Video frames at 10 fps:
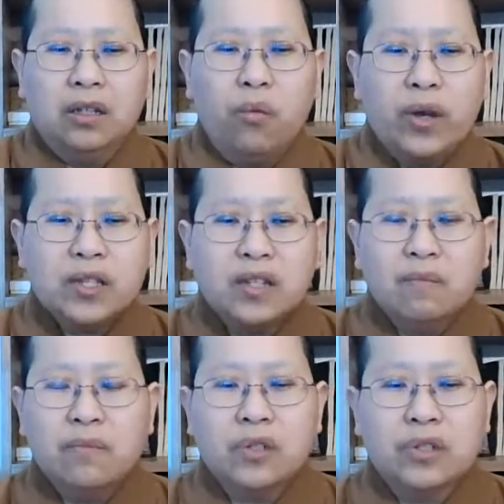The
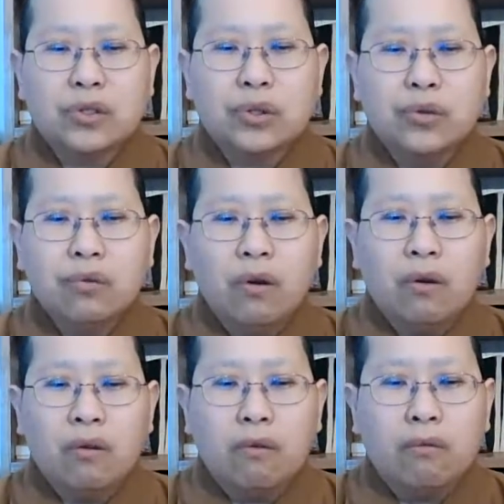wisdom to
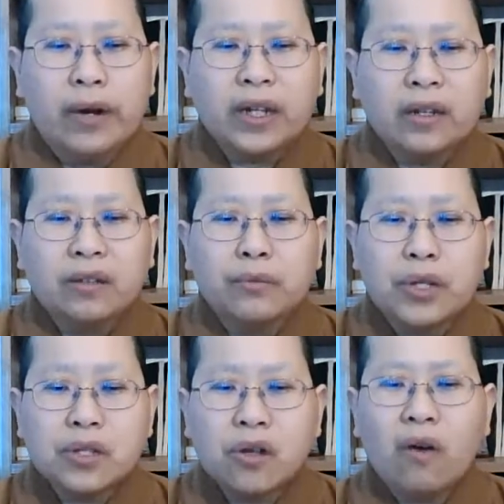
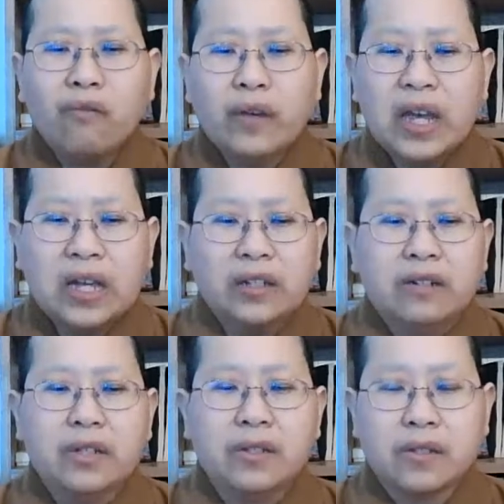resolve
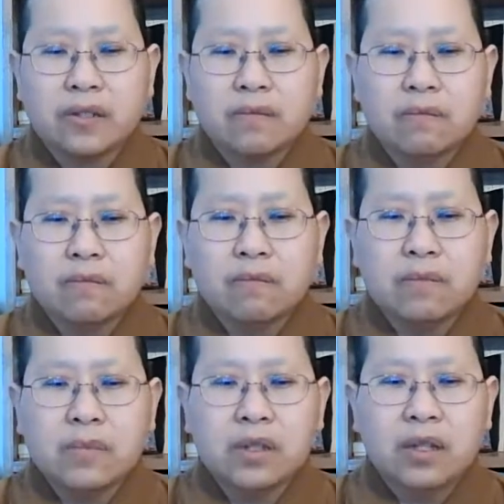ignorance.
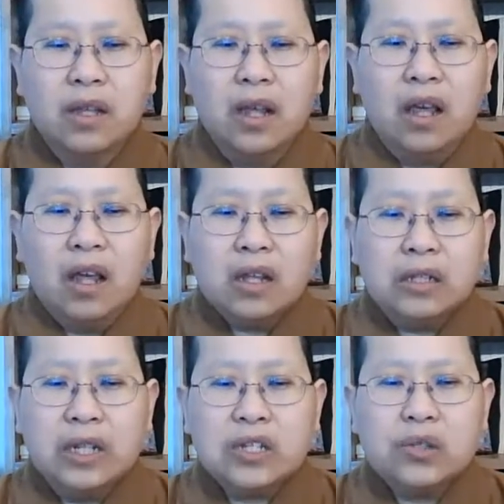
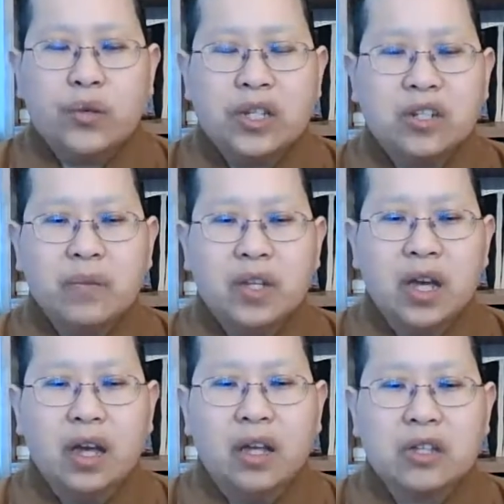This wisdom
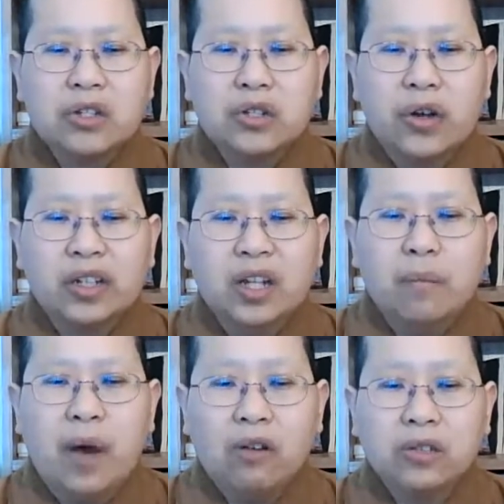here is not
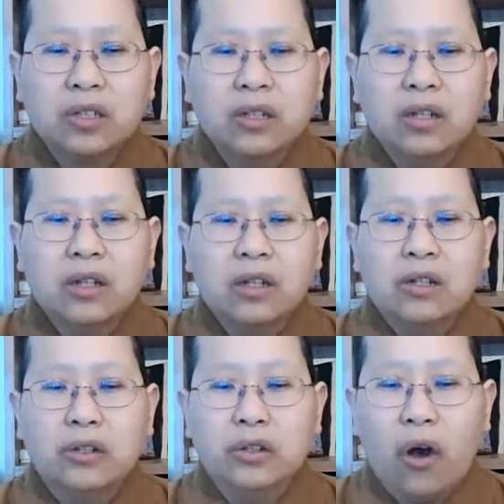about
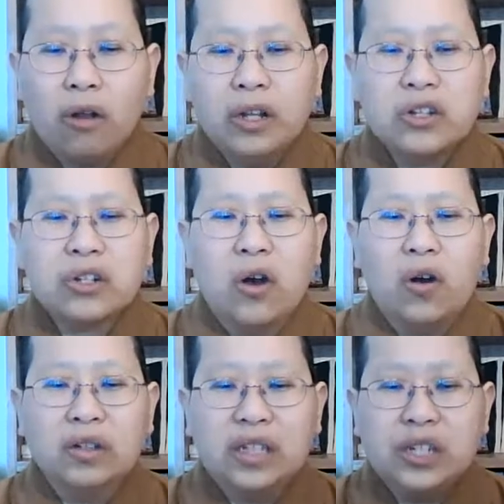knowledge
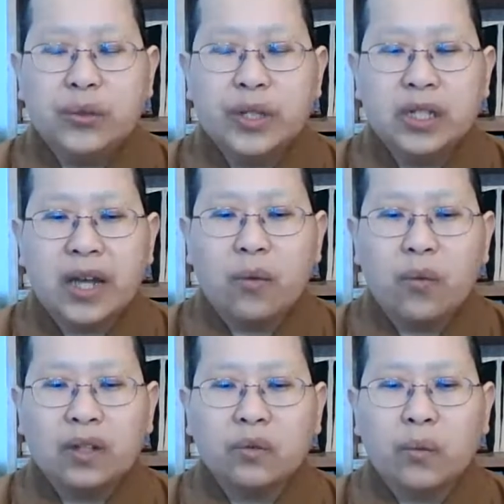or degree that
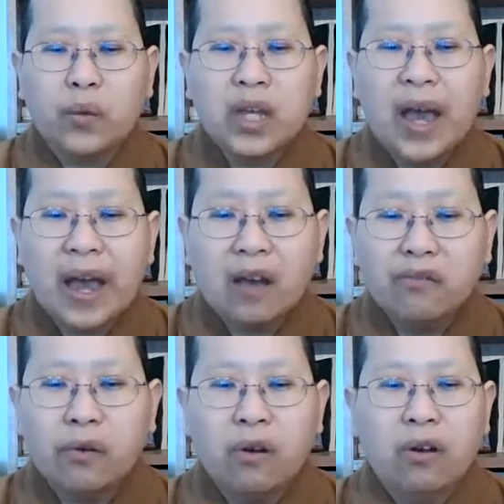what we have,